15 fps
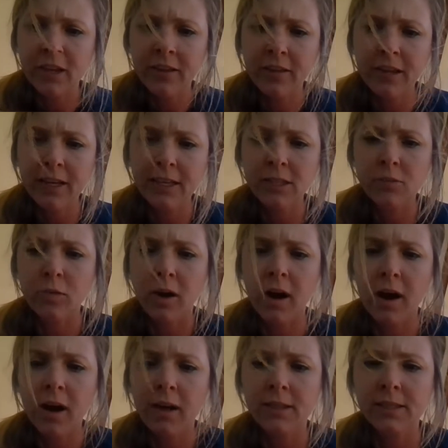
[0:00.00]
these
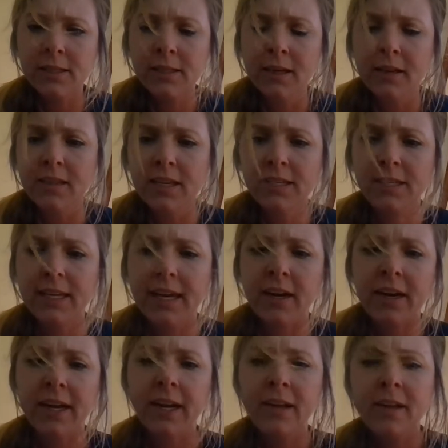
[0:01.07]
rocks in this
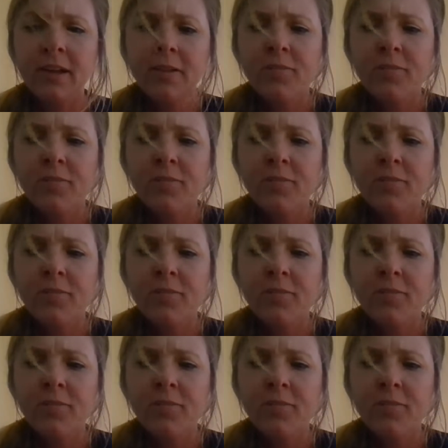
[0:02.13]
area